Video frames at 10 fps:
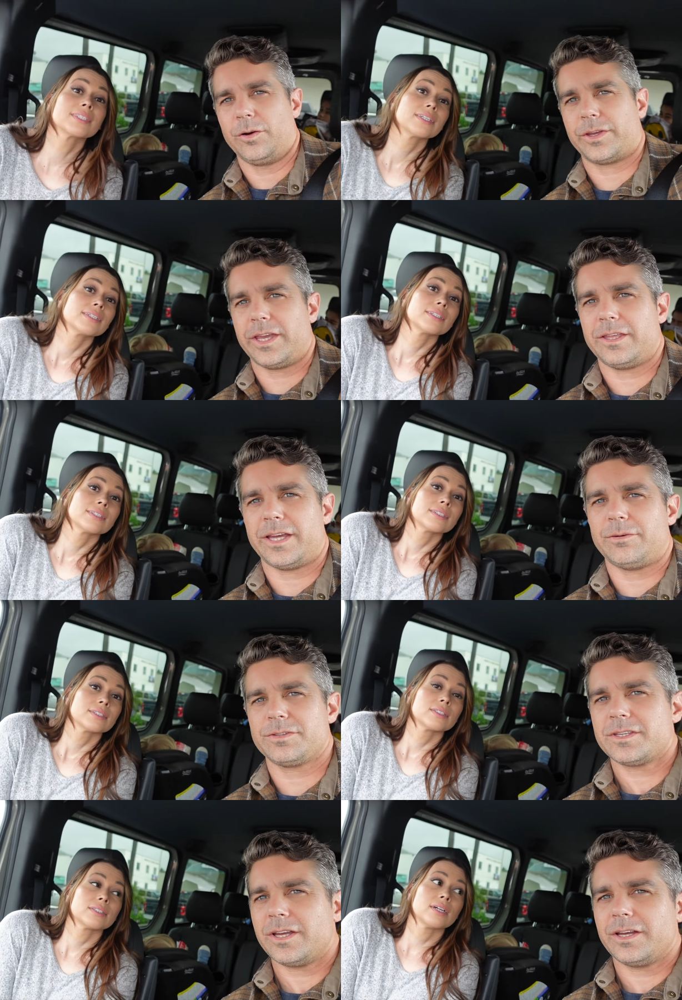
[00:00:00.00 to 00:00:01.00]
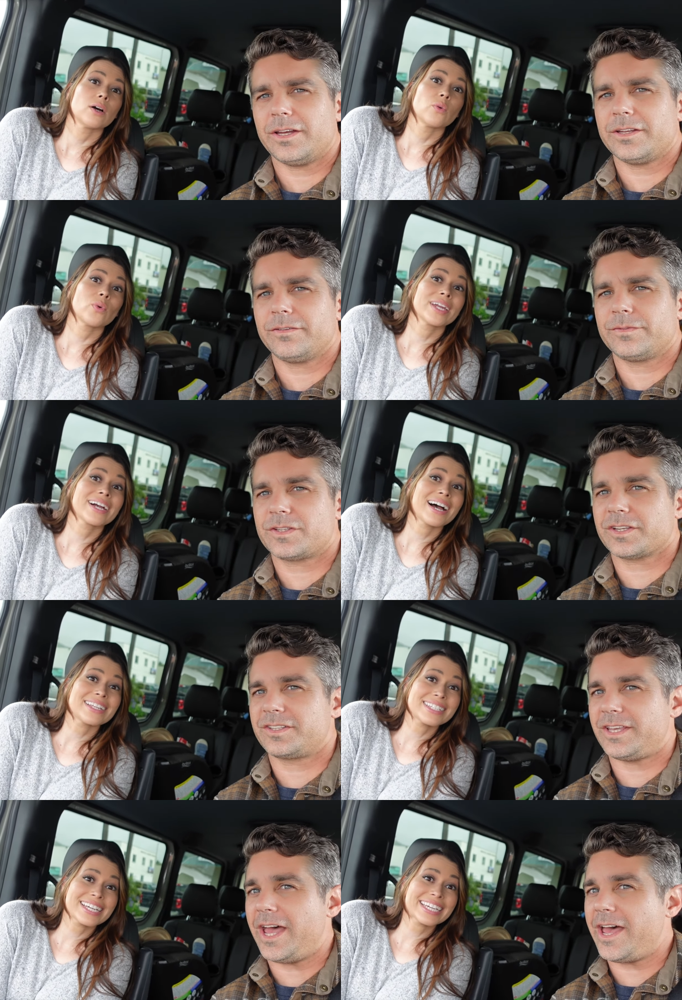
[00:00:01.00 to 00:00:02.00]
Speaker 1: Okay, that was a we
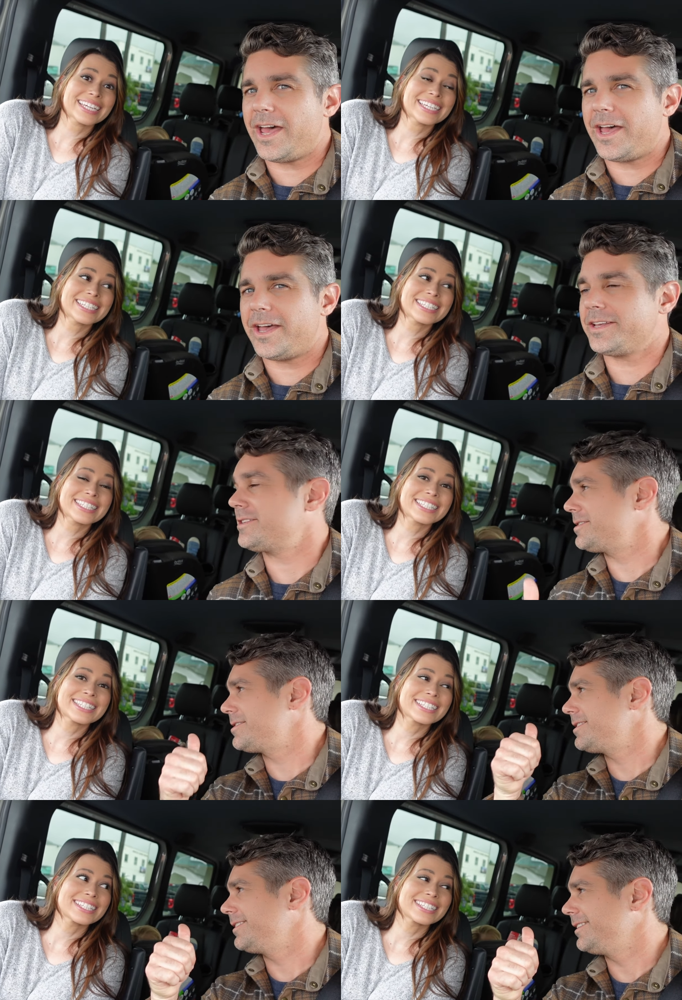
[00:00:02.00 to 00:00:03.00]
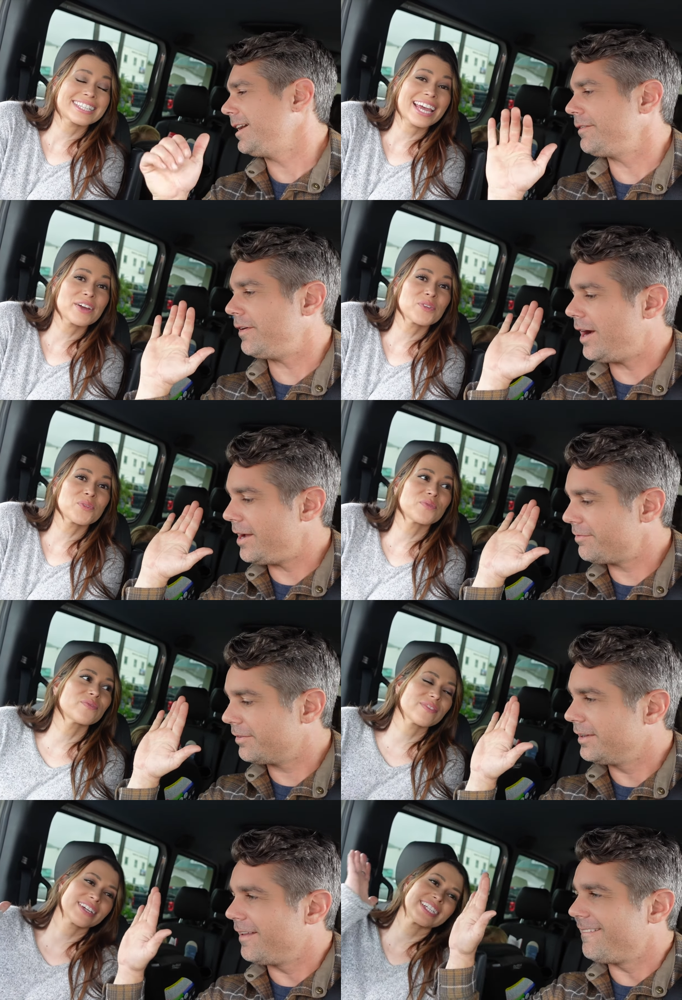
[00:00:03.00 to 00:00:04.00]
success. High five.
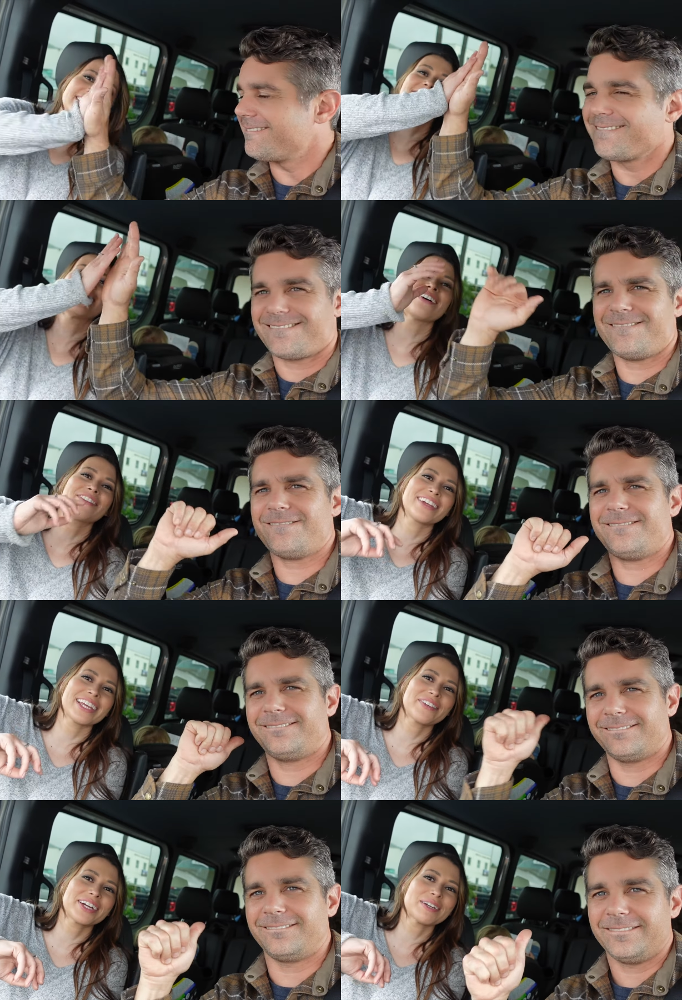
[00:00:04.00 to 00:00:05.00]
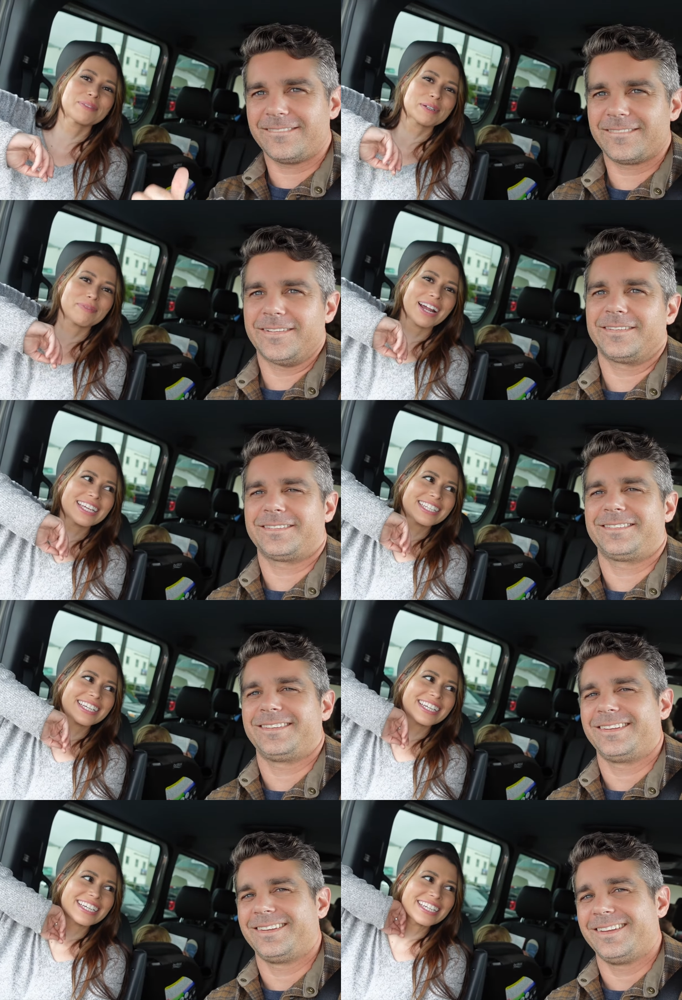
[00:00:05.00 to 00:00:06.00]
Speaker 2: Definitely mm. were hipster
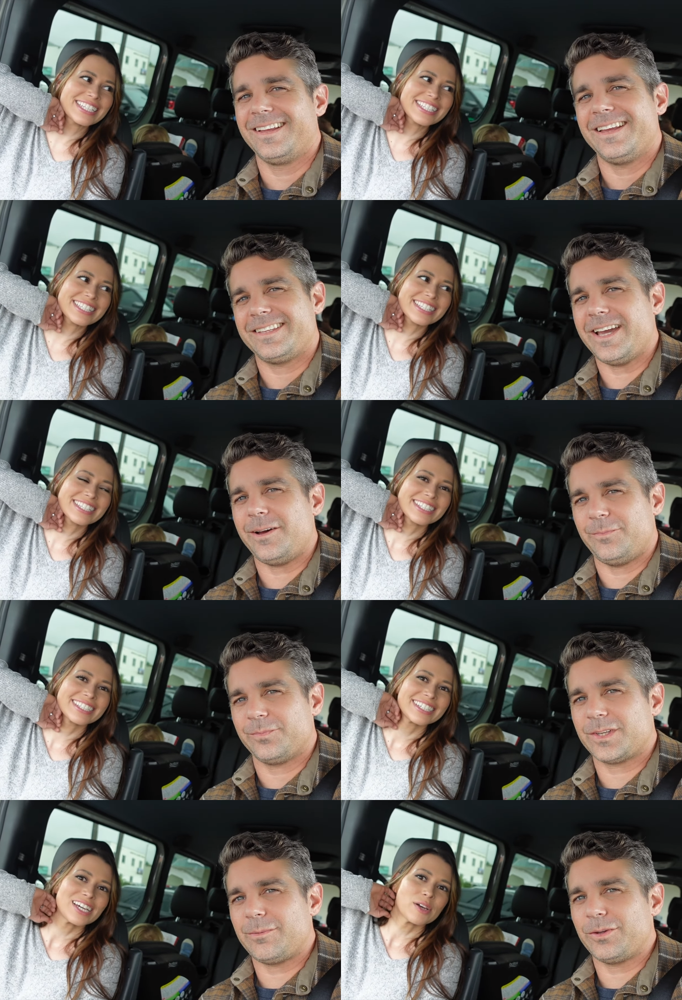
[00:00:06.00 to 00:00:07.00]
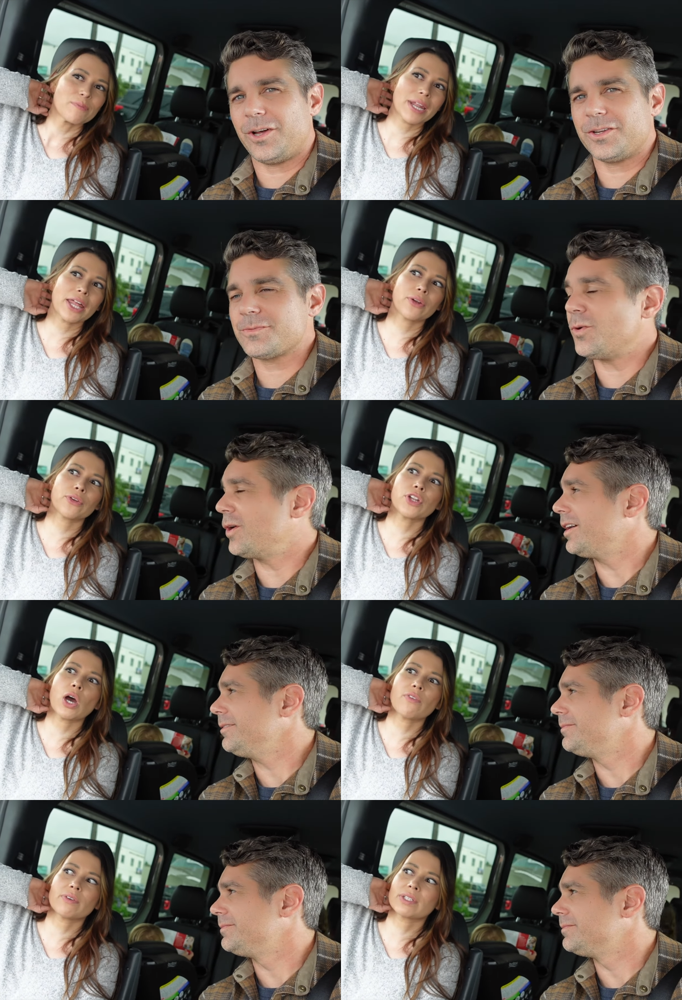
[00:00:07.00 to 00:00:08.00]
prices.
Speaker 1: Yeah, couple dollars but I don't more.
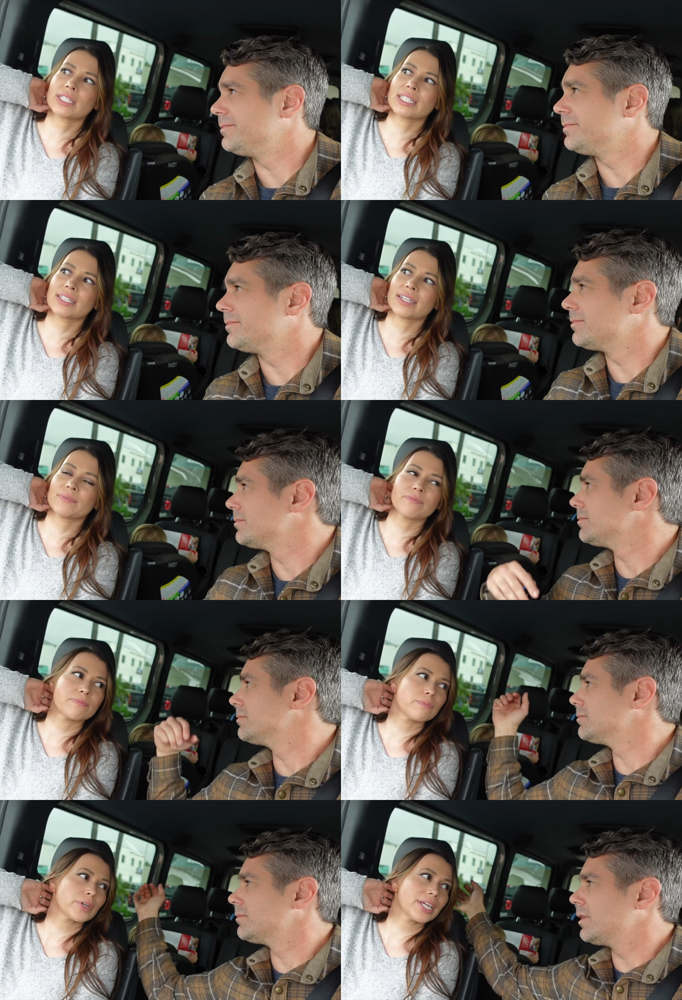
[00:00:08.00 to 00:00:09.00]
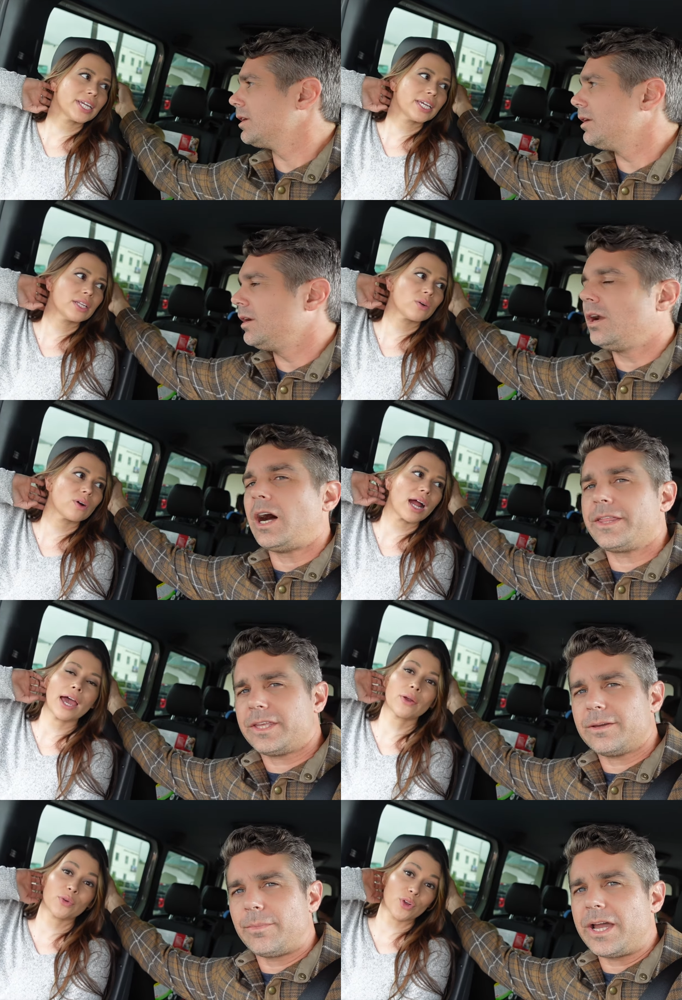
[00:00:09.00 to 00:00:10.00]
know if
Speaker 2: it was just the breed or I
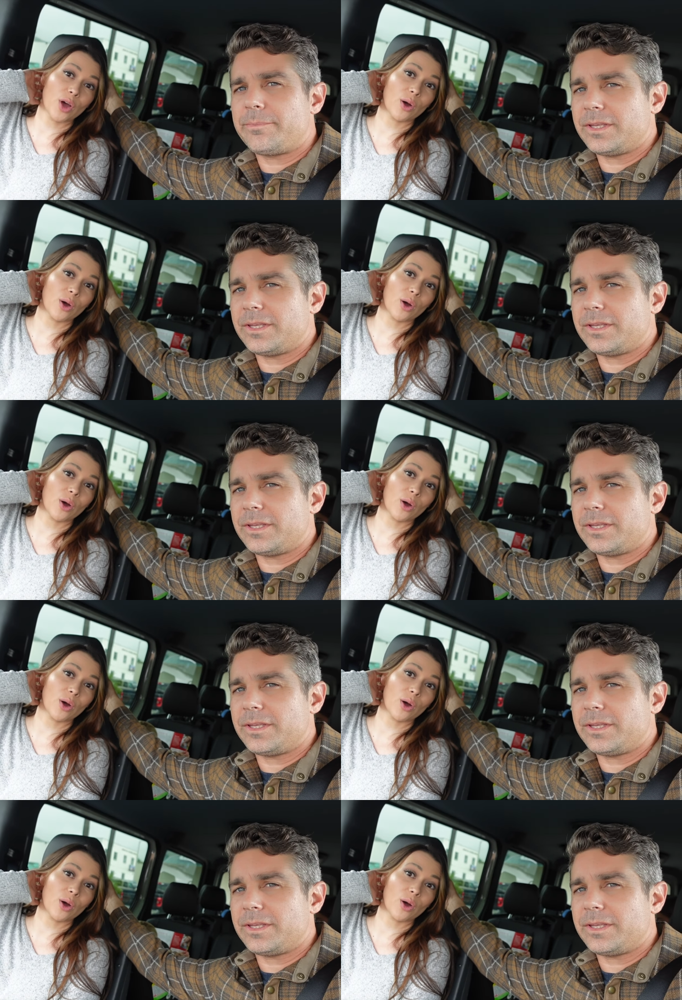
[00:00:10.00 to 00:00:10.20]
think I it might know.